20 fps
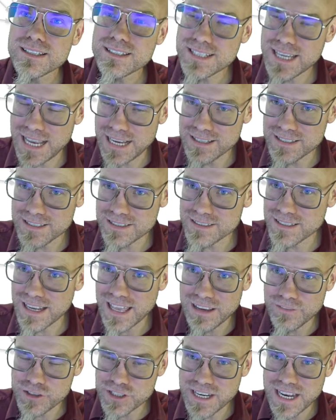text
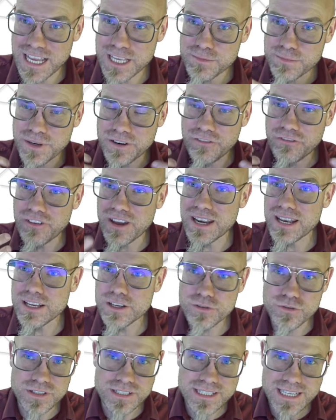language that has been fed
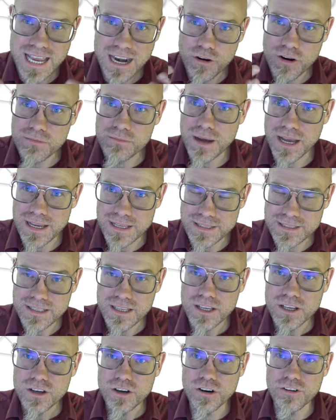into it, terabytes
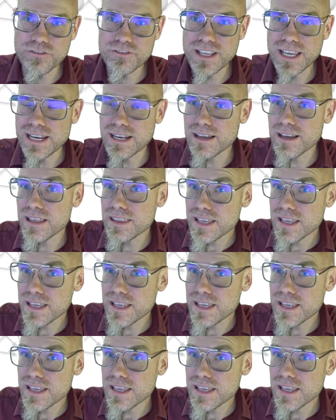of data.